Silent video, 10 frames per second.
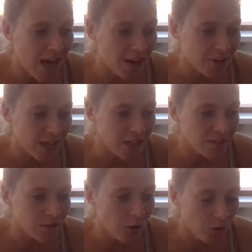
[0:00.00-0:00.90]
the
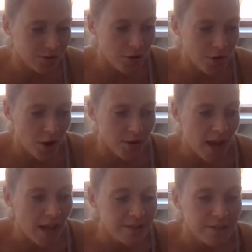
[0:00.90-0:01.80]
larynx also
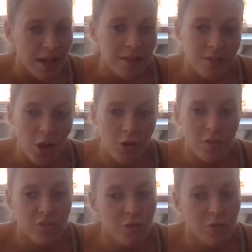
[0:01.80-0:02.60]
known as? It's